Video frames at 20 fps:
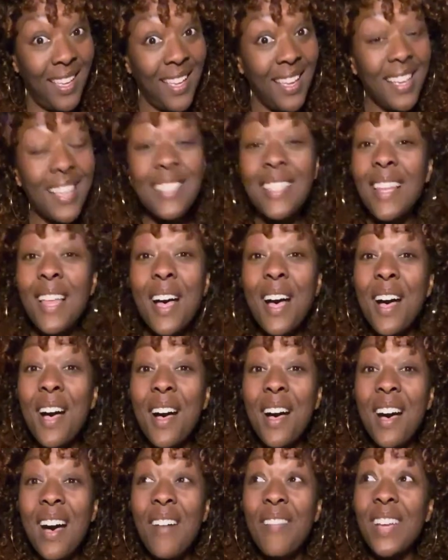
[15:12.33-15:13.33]
Cause
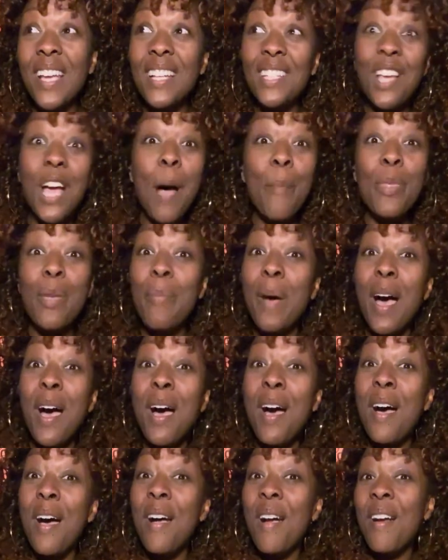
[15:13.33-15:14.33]
love can charm the
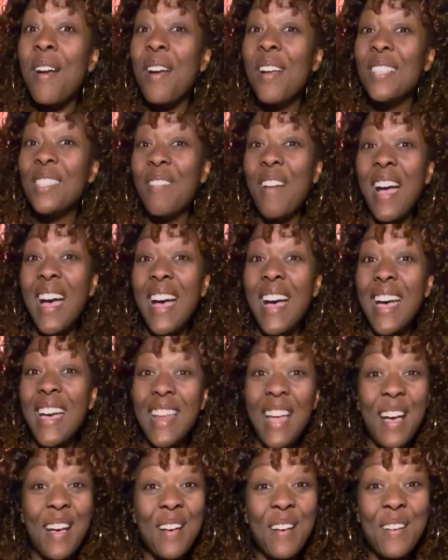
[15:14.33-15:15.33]
birds right
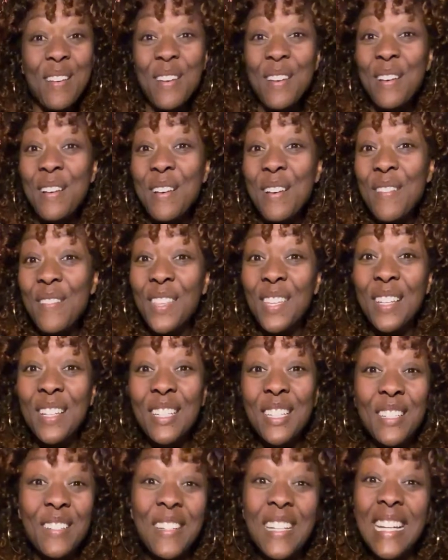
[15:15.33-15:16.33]
out of the
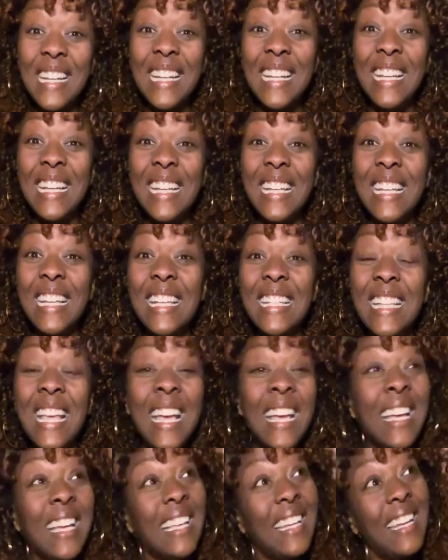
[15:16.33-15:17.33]
trees.
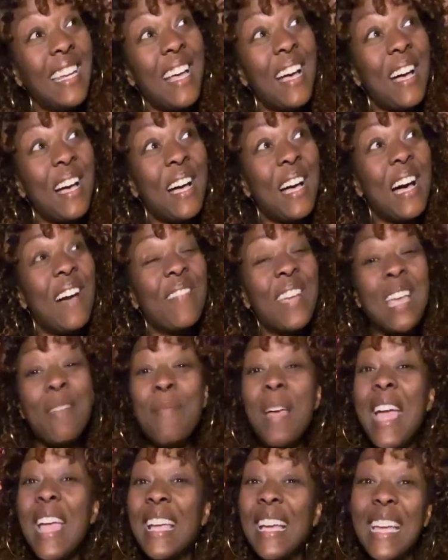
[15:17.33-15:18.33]
Love can
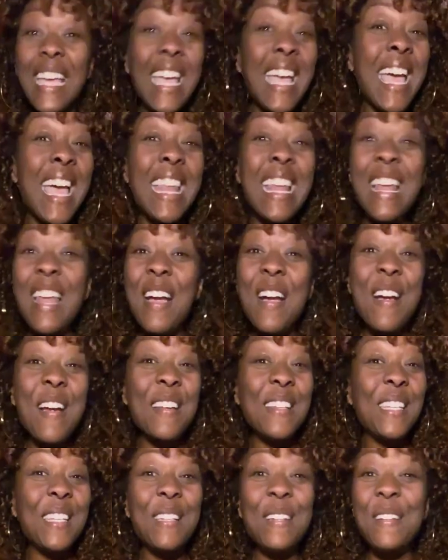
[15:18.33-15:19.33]
make a kid learn
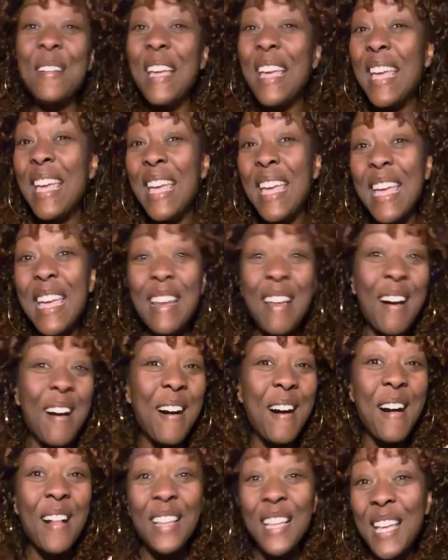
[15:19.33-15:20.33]
to eat
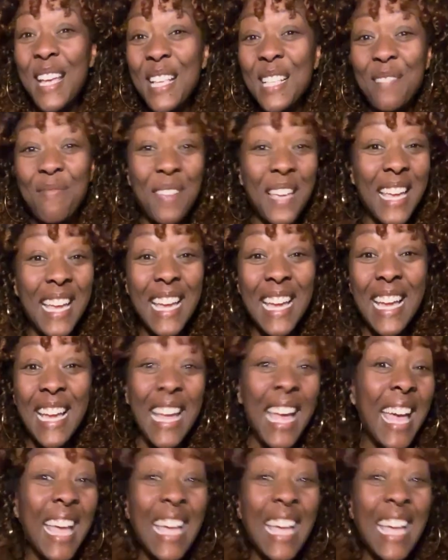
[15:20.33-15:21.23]
all his peas.